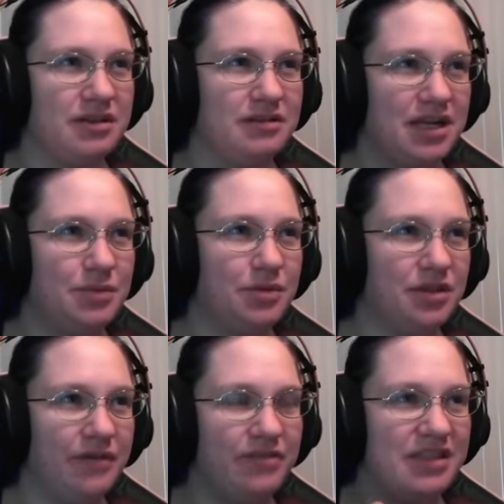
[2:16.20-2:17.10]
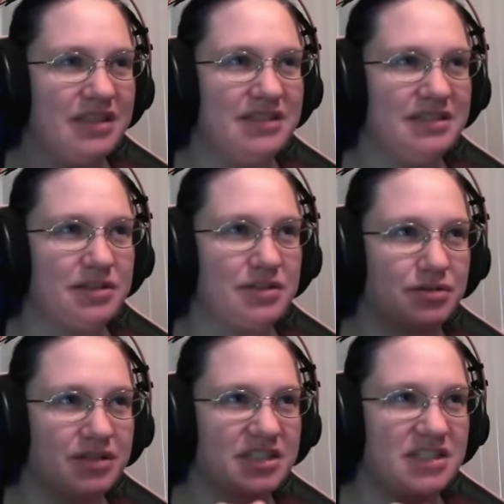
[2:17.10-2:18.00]
the label of this is a
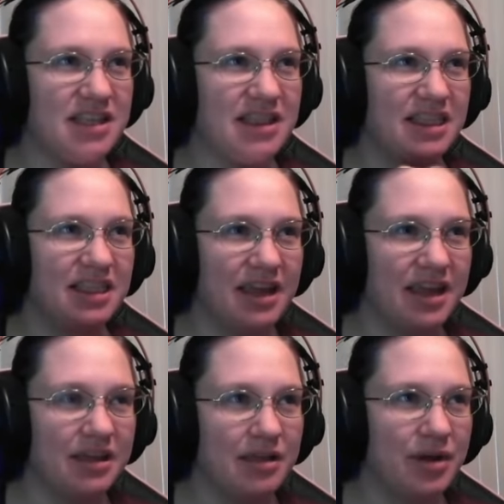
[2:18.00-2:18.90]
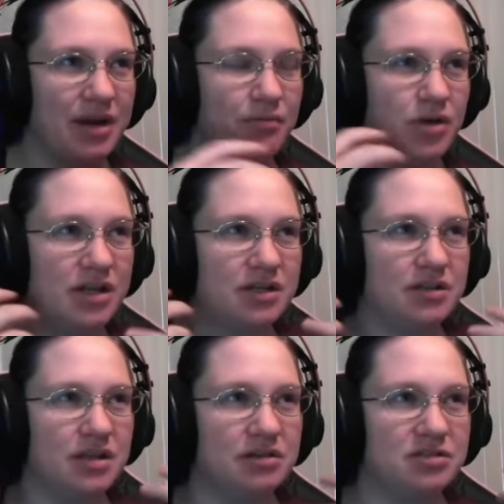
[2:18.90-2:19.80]
Christian thing, but I wanted
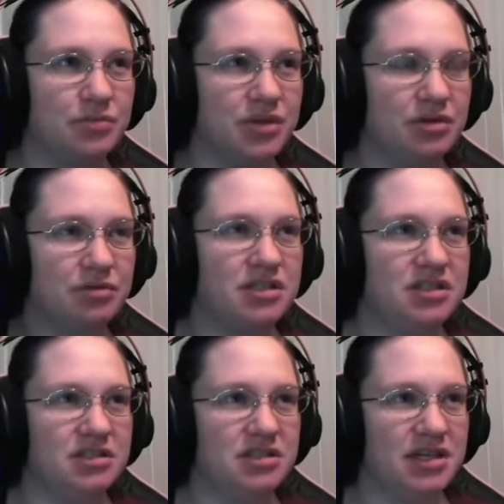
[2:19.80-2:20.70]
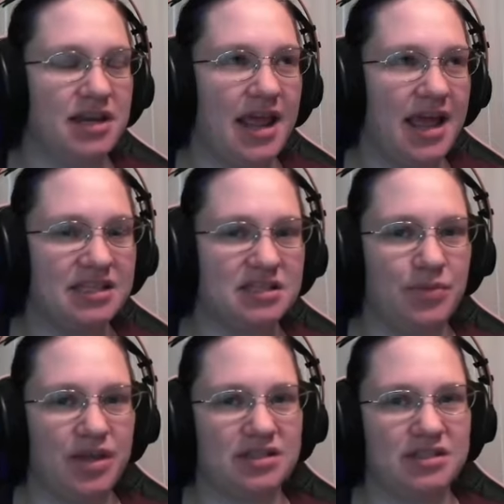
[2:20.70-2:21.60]
there to be Christian
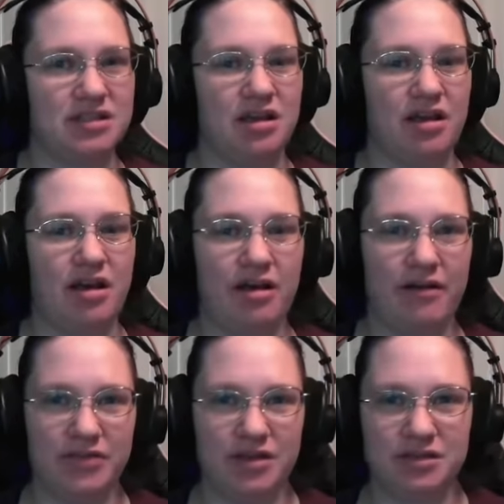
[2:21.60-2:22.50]
aspects of